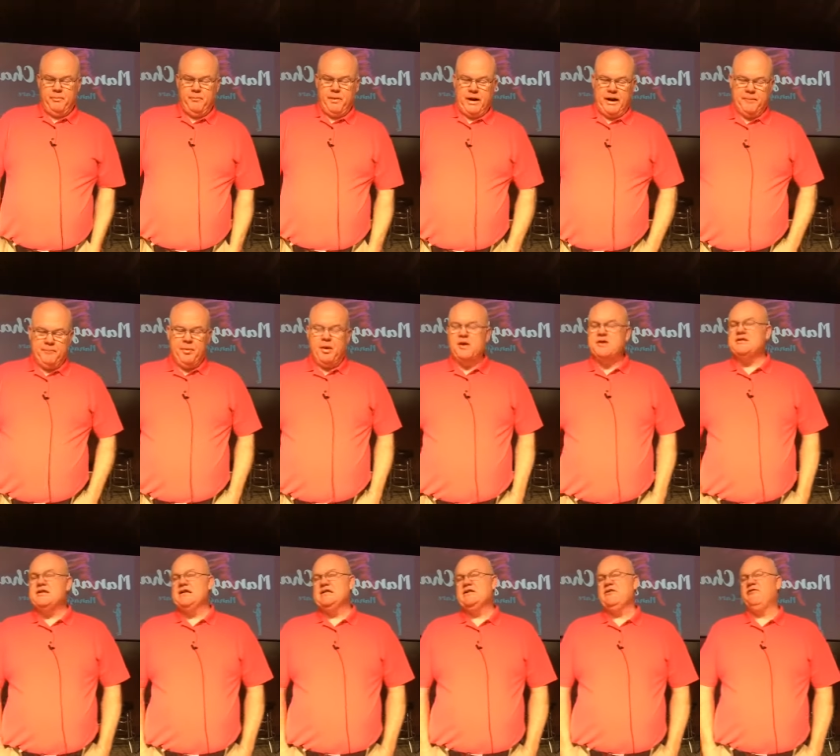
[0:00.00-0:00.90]
Uh, Paul
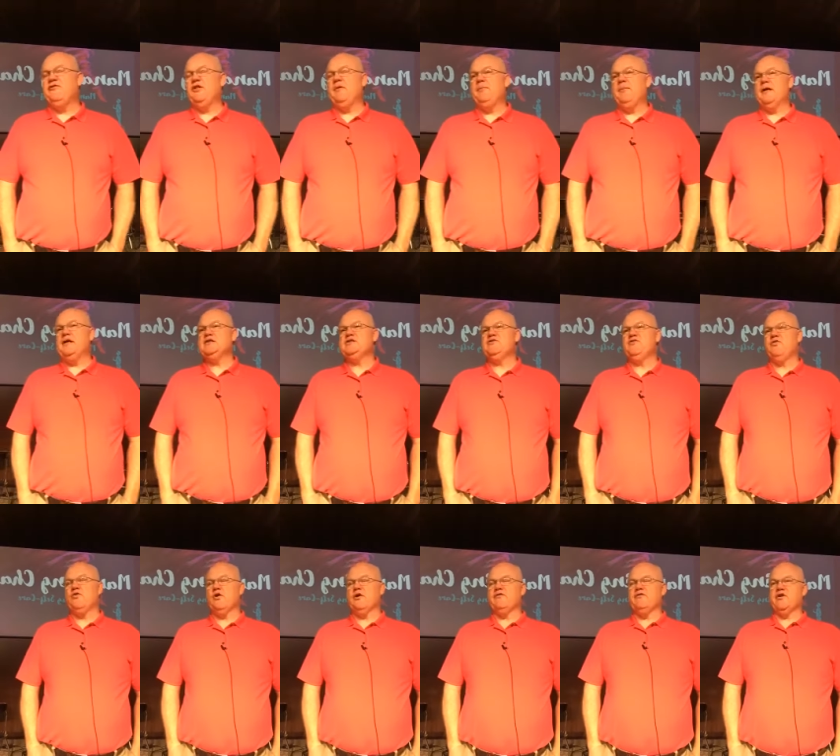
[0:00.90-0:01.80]
says in Philippians
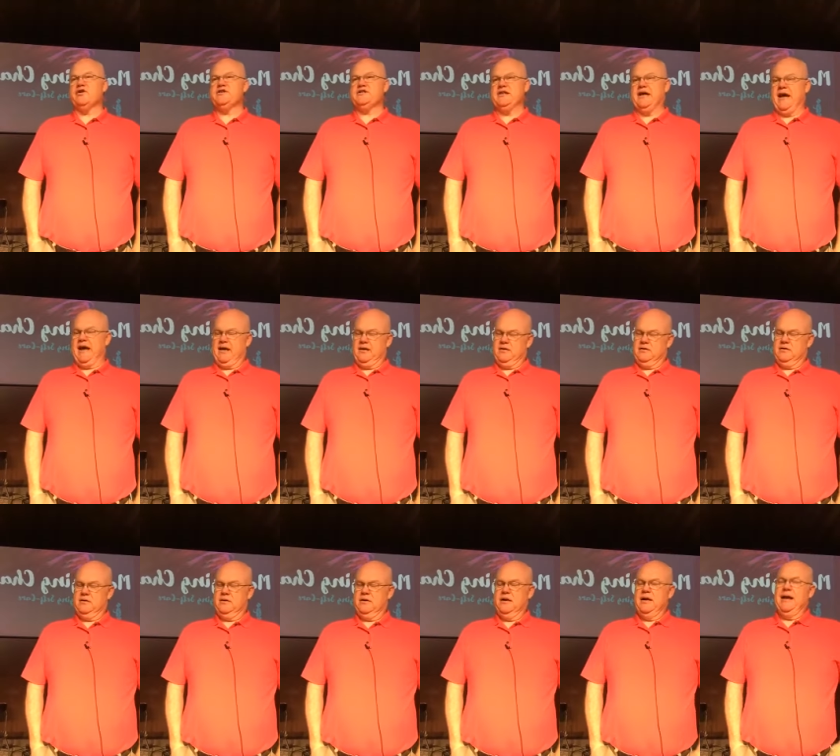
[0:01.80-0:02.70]
4, verse 8,
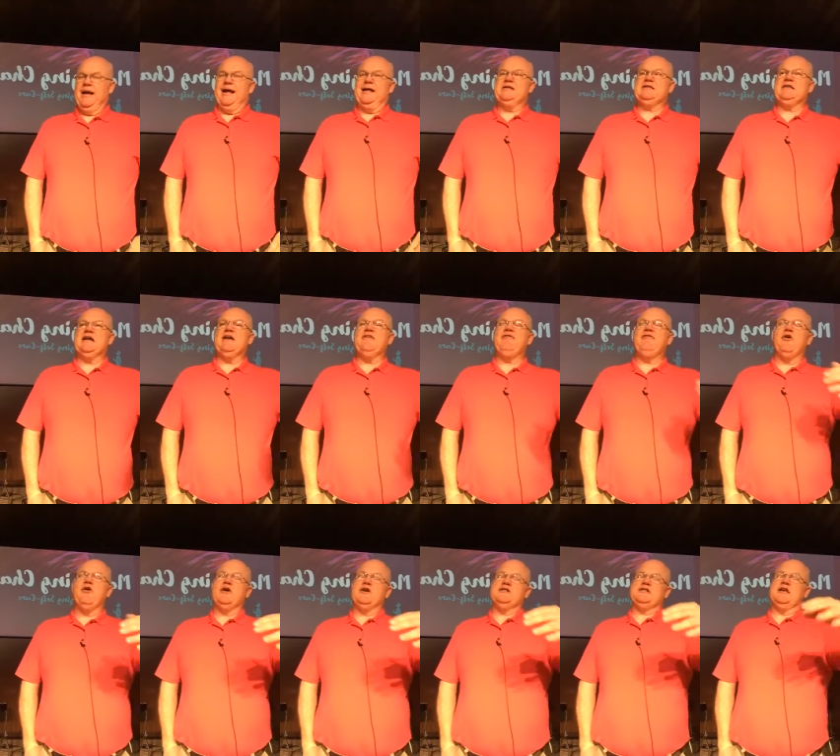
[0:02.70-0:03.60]
Instead of
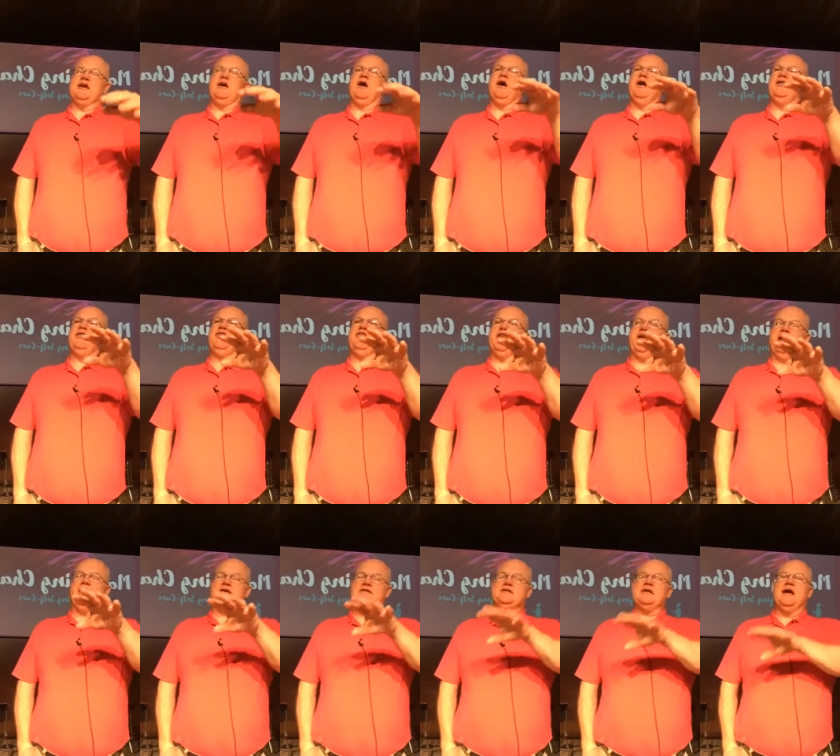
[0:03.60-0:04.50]
focusing on
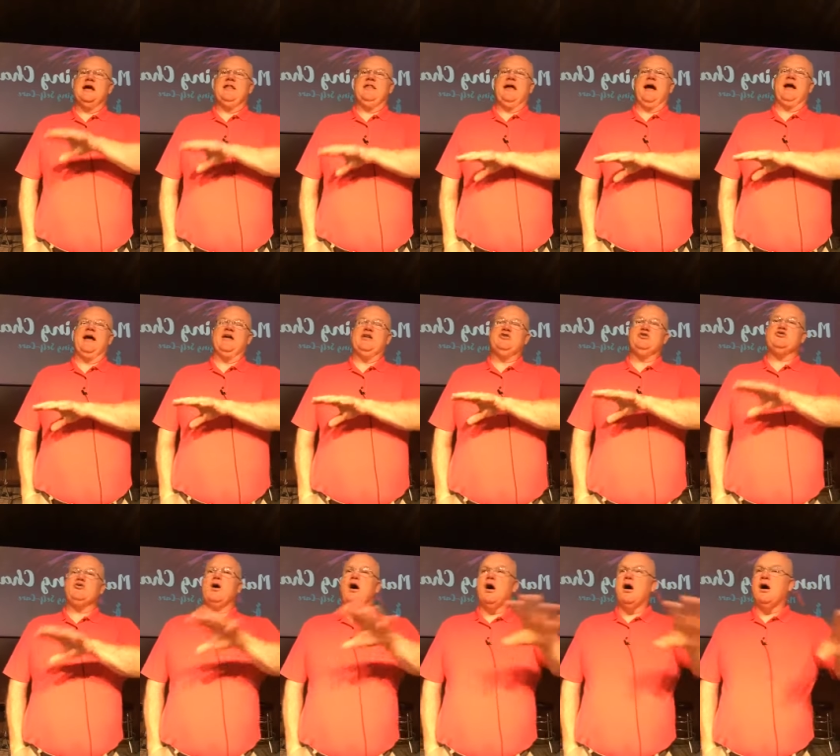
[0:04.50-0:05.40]
things that can
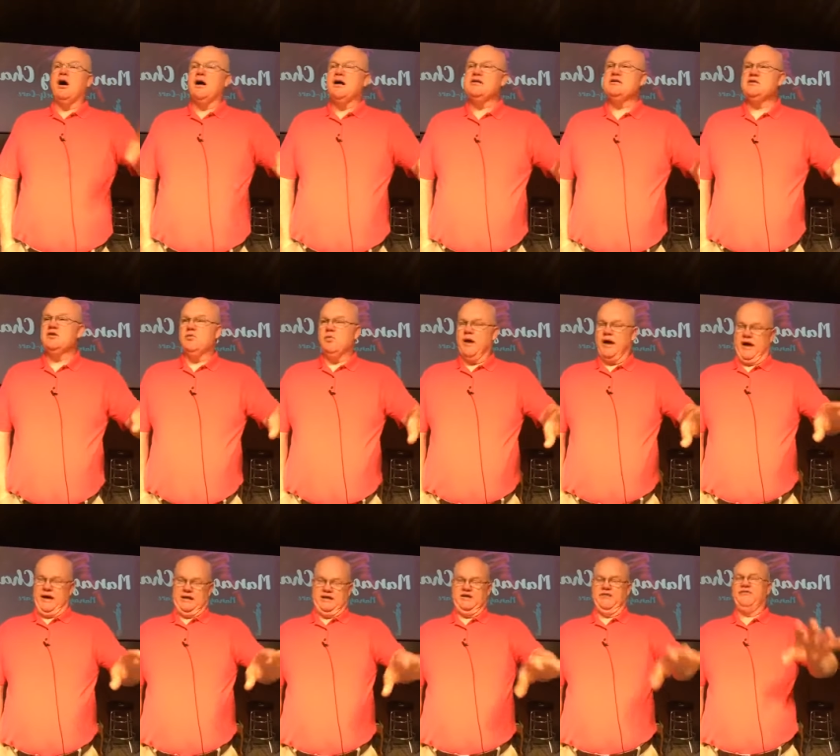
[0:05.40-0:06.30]
draw us
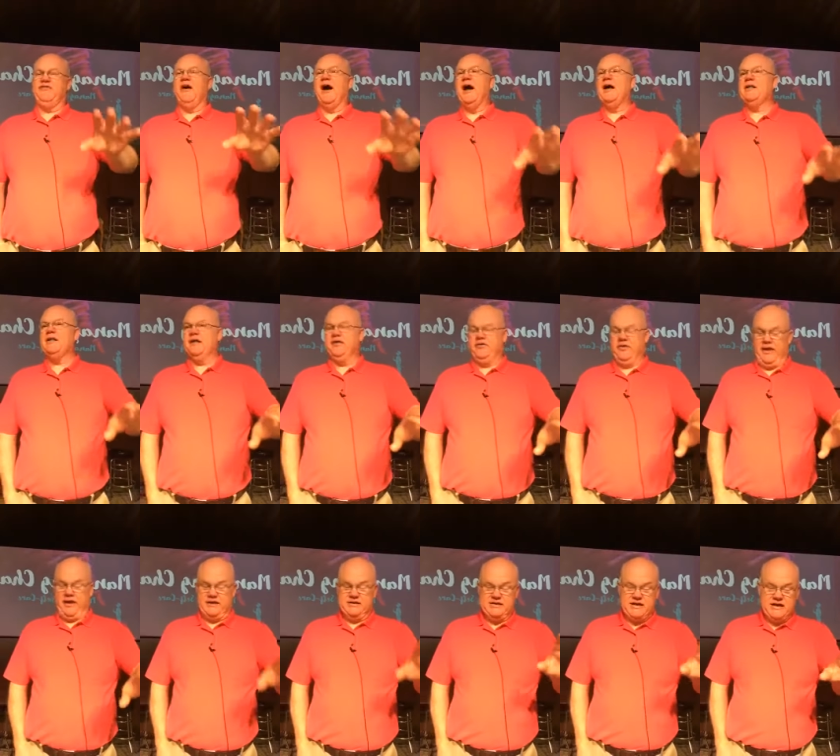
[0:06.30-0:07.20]
away, defiling
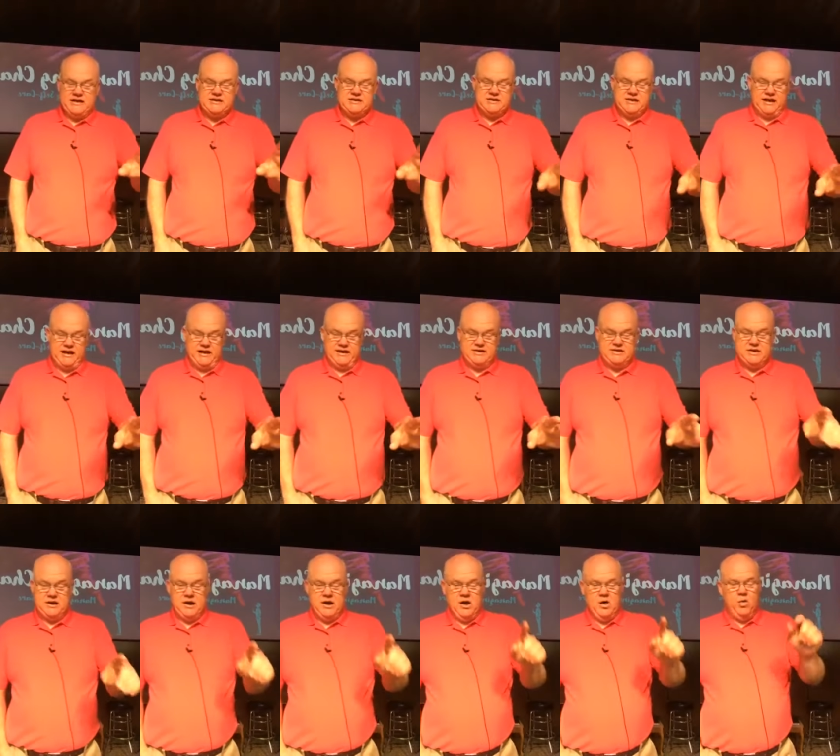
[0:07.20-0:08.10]
things, he says,
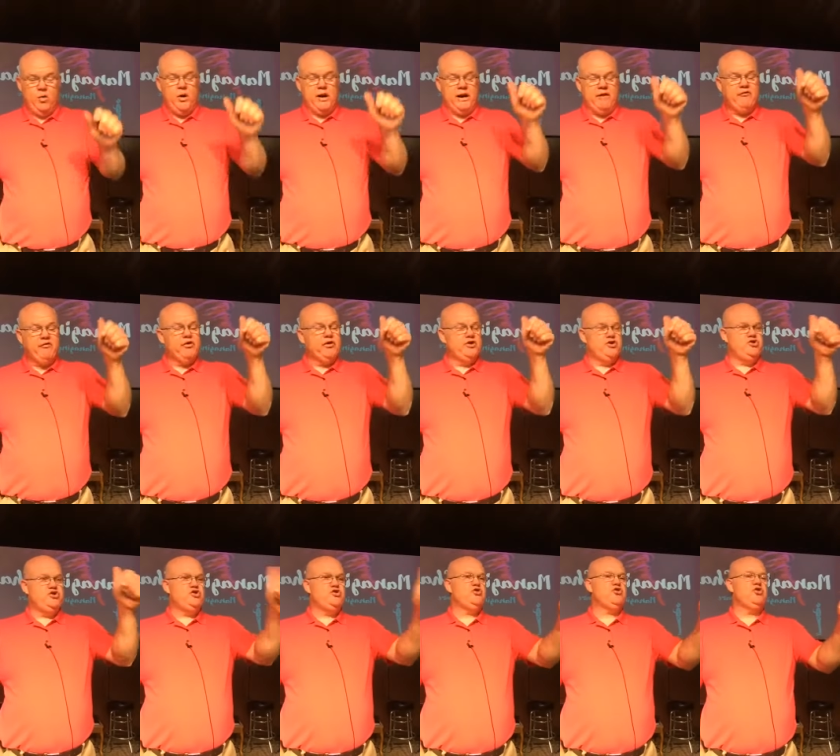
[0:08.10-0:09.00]
whatever
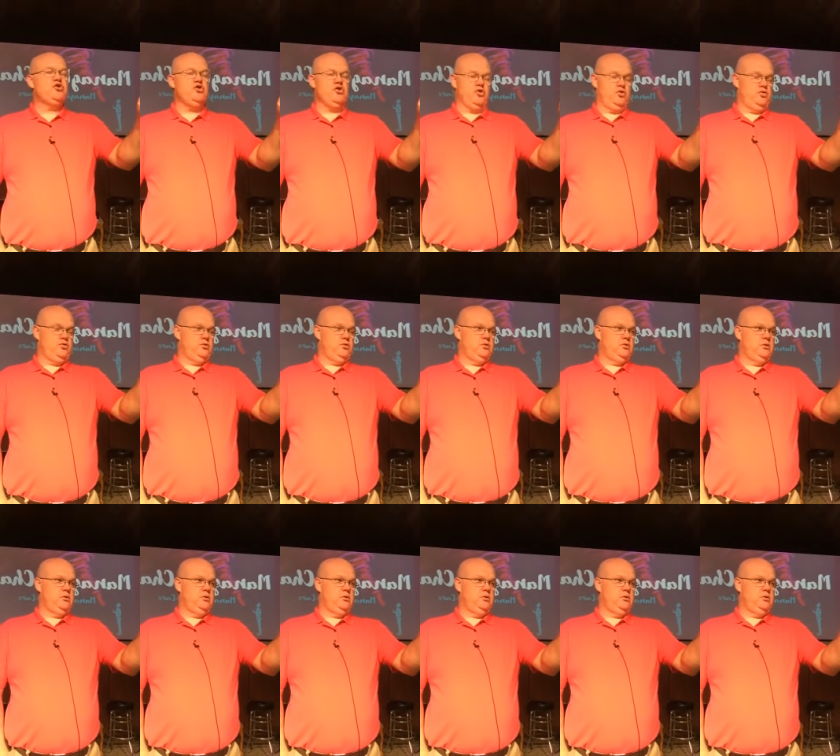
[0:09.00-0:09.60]
is true,